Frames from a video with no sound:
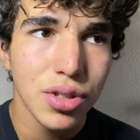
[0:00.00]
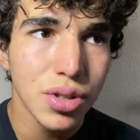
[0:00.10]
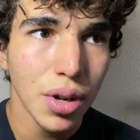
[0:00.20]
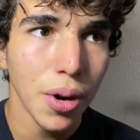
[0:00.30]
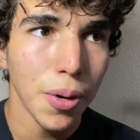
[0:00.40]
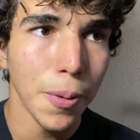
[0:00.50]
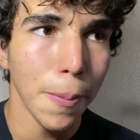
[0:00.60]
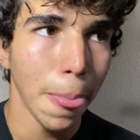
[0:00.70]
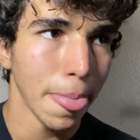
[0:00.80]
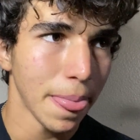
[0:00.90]

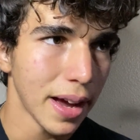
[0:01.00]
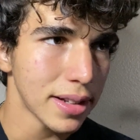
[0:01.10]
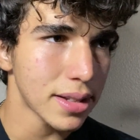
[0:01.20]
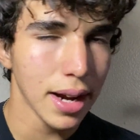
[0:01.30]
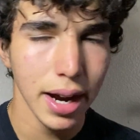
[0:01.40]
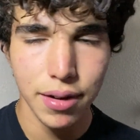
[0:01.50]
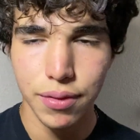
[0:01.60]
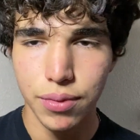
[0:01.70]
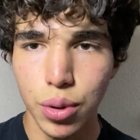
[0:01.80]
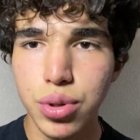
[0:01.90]
So that's
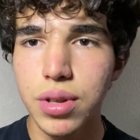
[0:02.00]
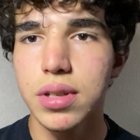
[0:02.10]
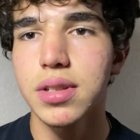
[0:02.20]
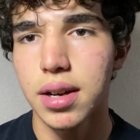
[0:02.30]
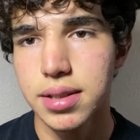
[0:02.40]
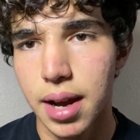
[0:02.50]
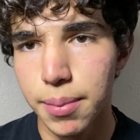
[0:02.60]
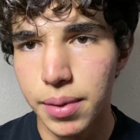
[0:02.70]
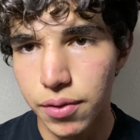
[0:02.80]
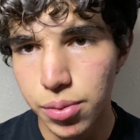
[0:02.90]
those are the stocks that
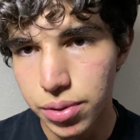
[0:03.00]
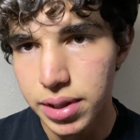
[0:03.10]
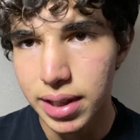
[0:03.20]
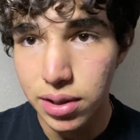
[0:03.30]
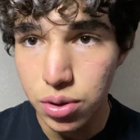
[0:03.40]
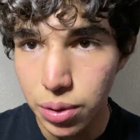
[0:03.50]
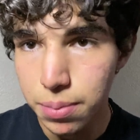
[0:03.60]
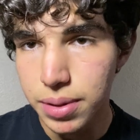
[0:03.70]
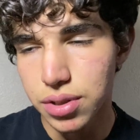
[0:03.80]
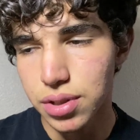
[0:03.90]
I'm comfortable taking swing
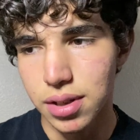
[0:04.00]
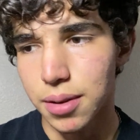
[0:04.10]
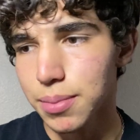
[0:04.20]
positions on,